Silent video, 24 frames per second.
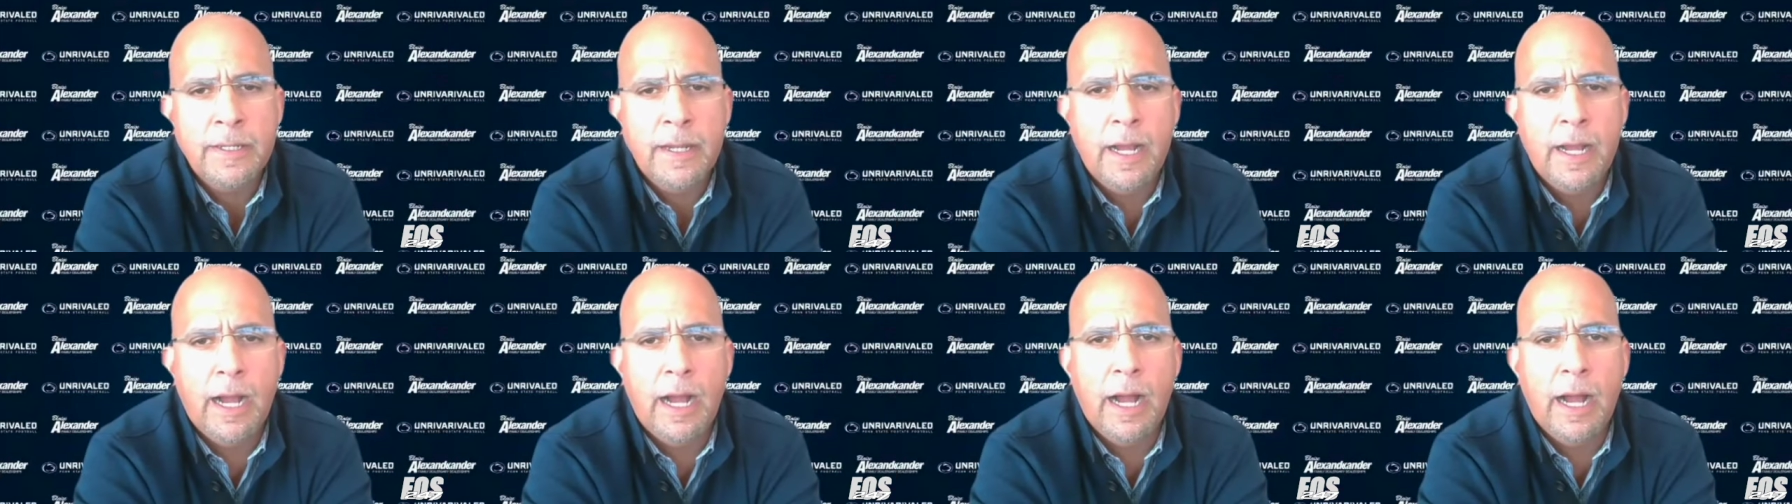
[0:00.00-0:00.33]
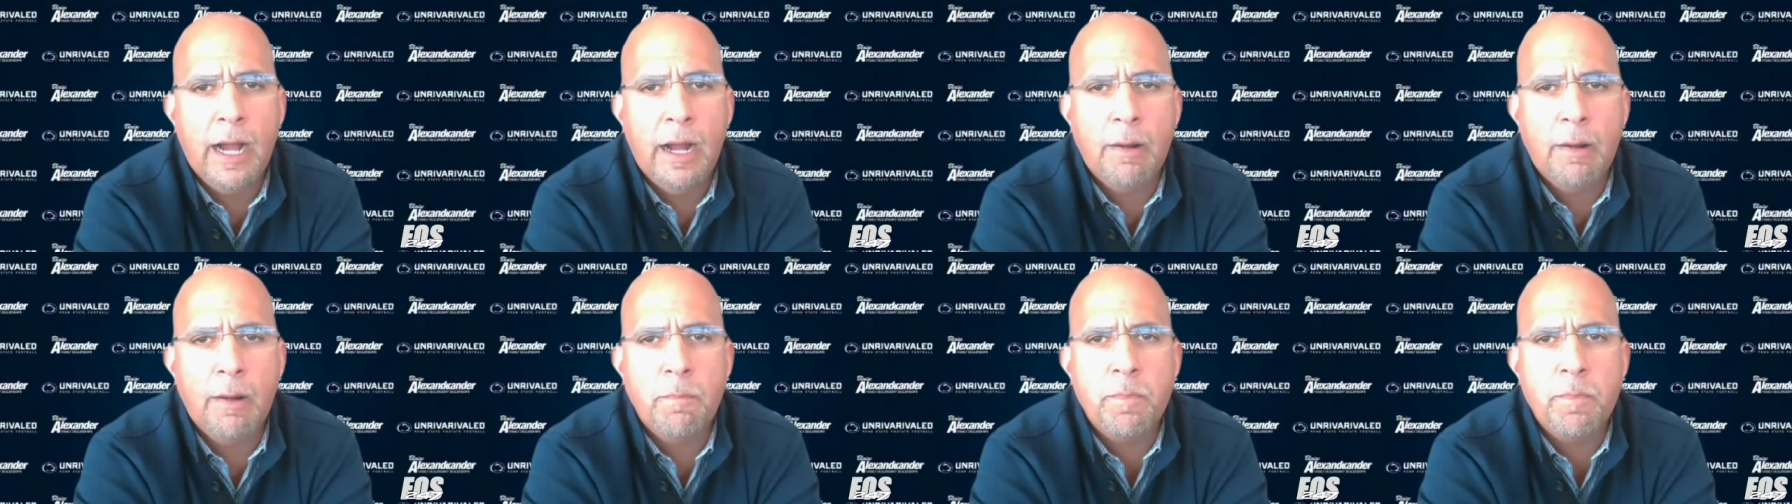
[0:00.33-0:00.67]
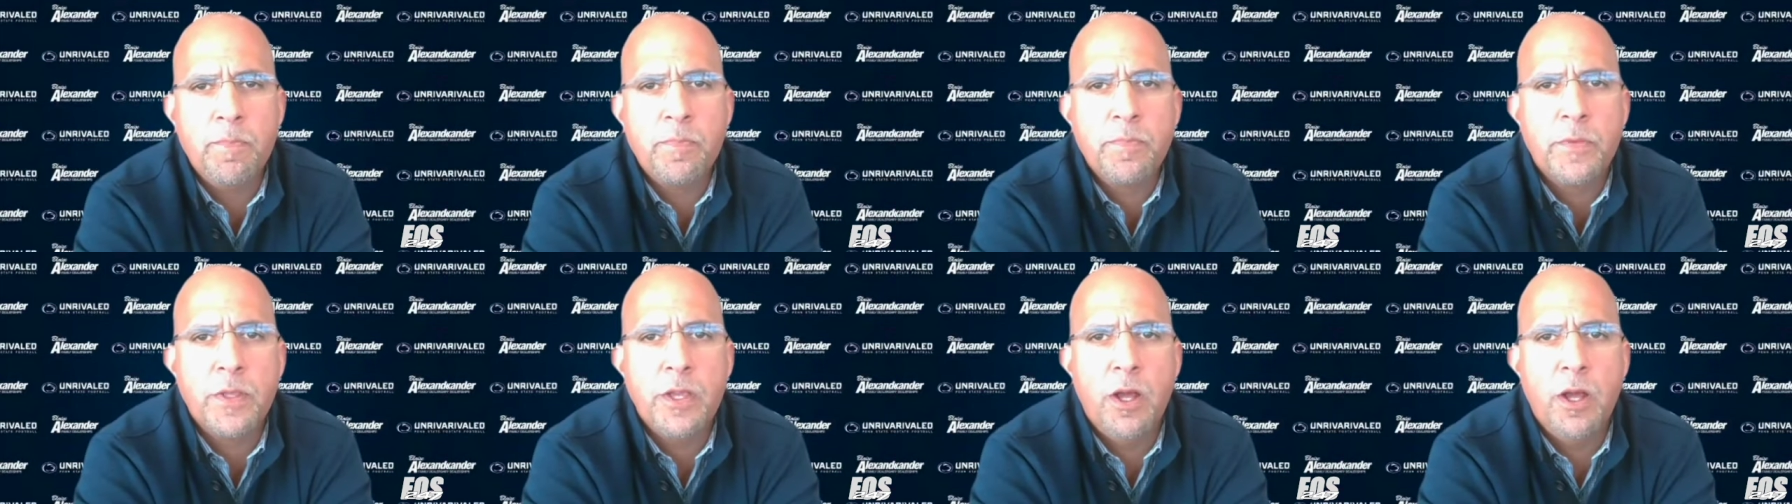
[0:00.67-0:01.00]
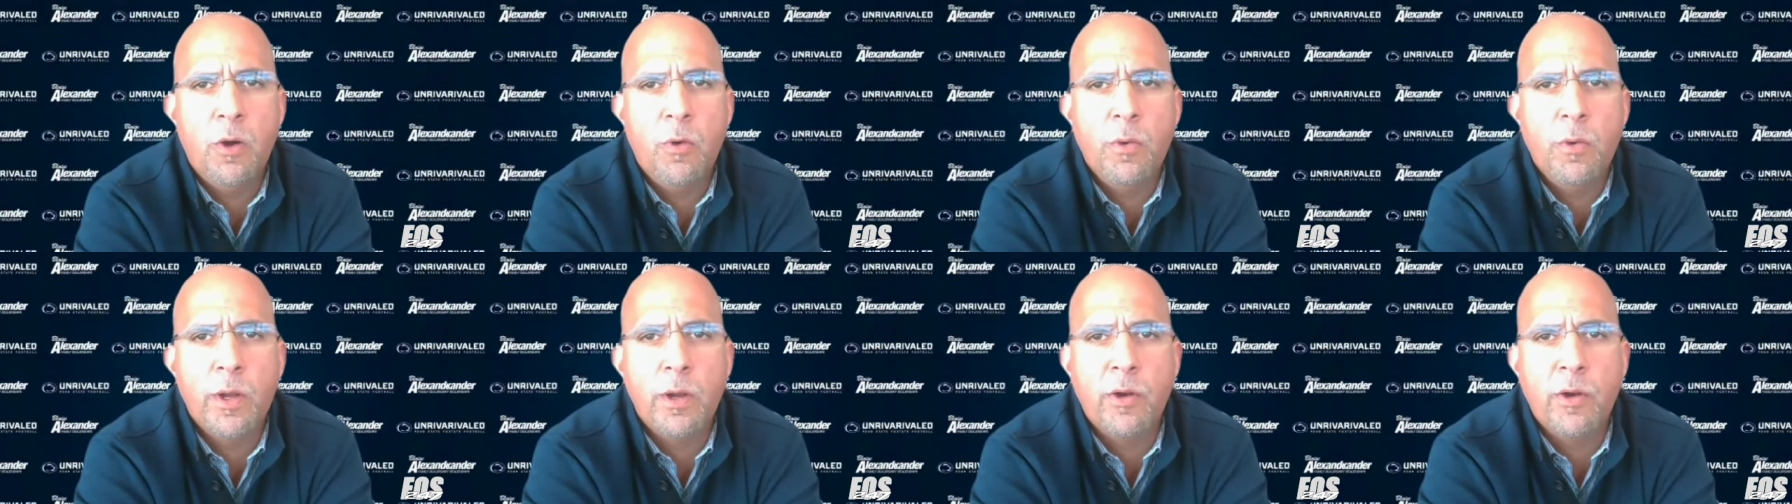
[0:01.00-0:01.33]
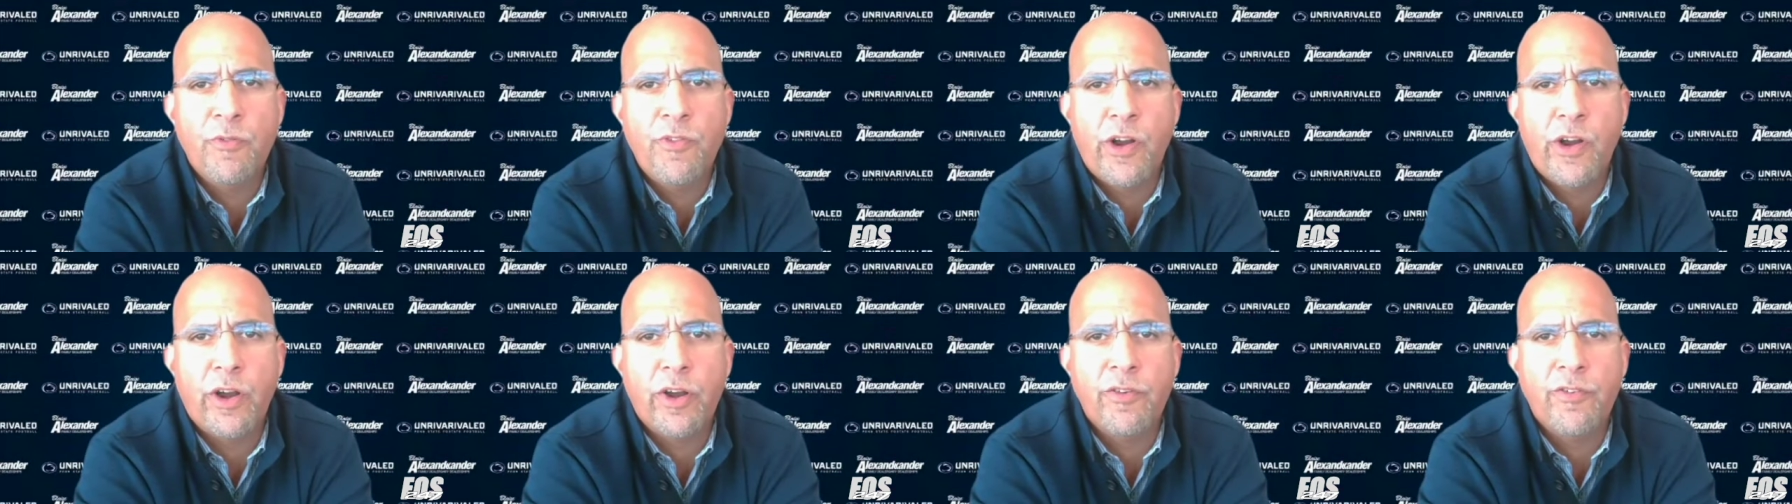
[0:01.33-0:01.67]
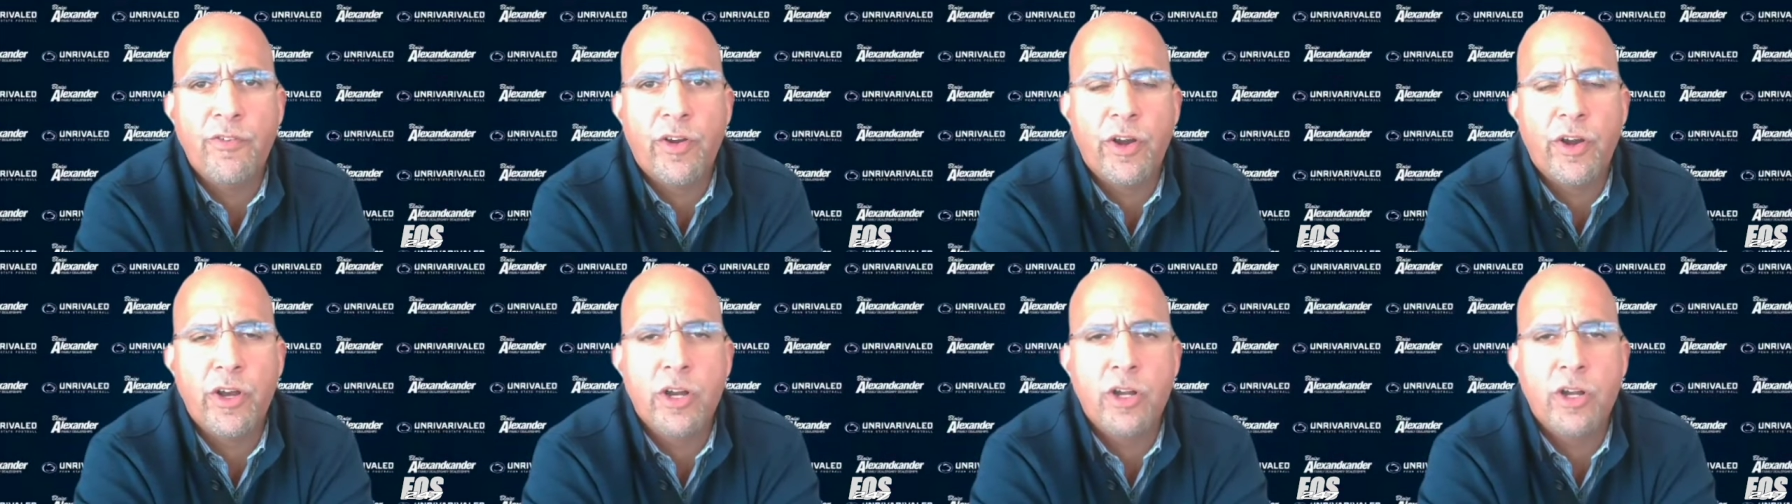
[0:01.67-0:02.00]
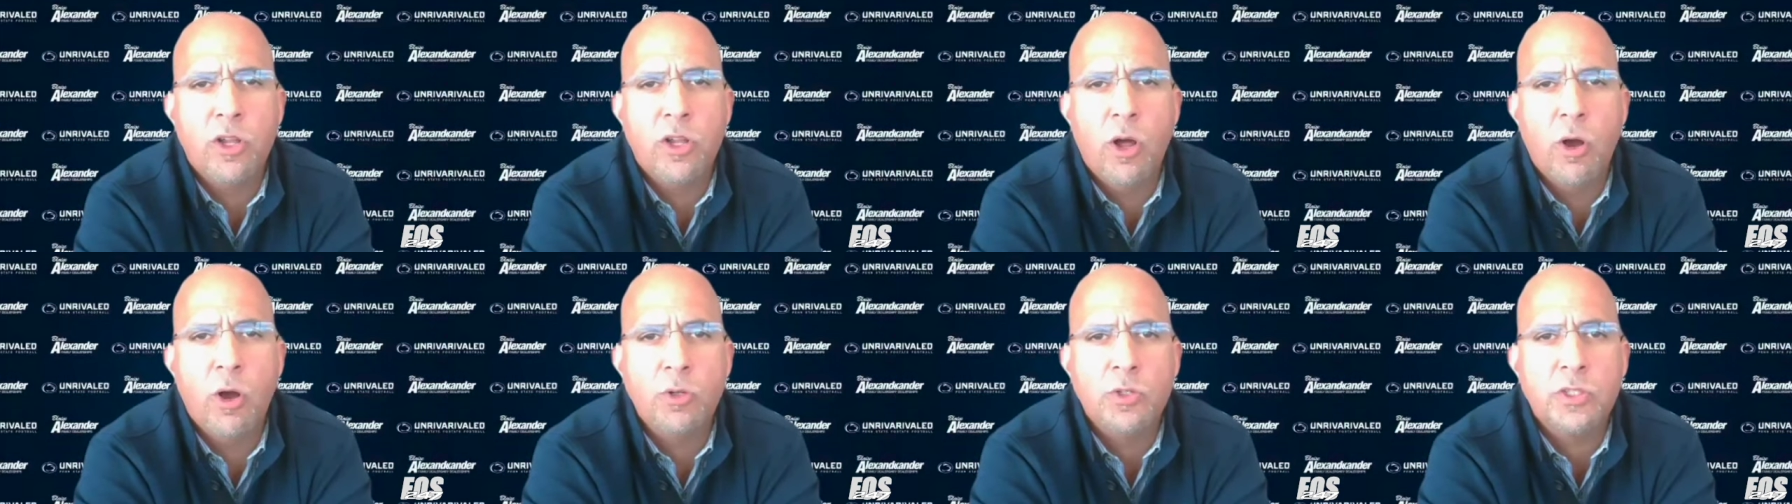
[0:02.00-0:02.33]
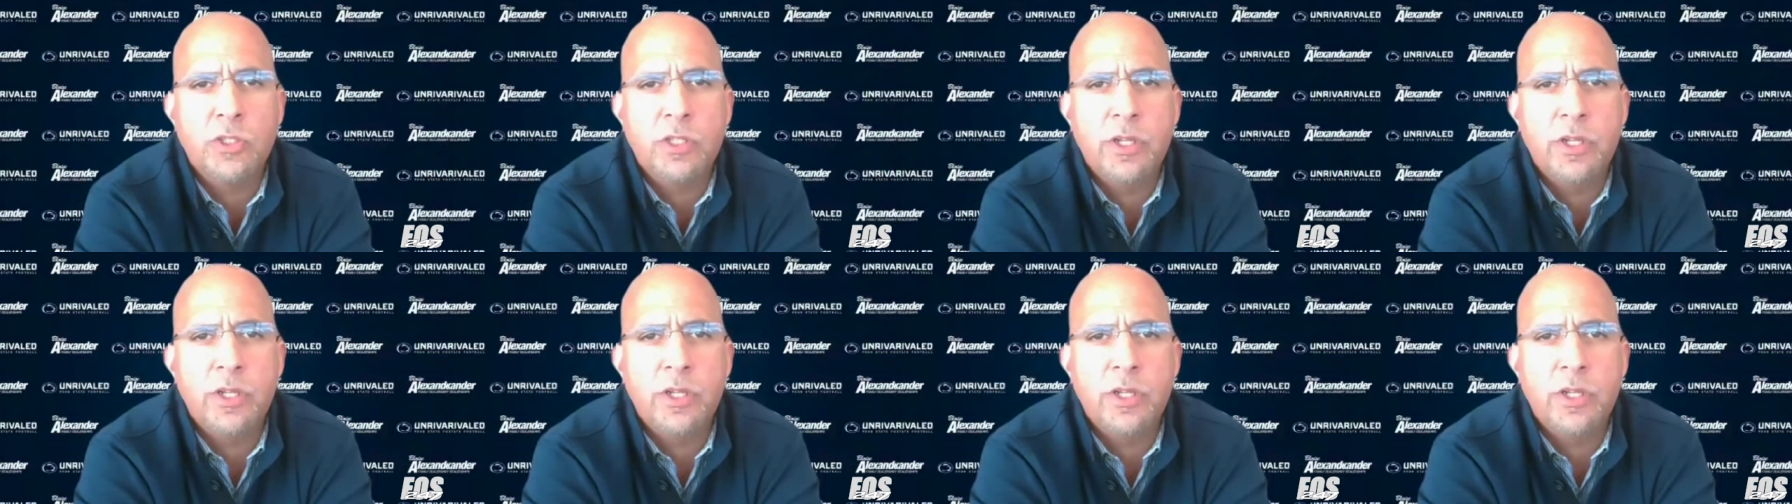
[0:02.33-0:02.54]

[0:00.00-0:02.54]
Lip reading: You know, we were very, very close,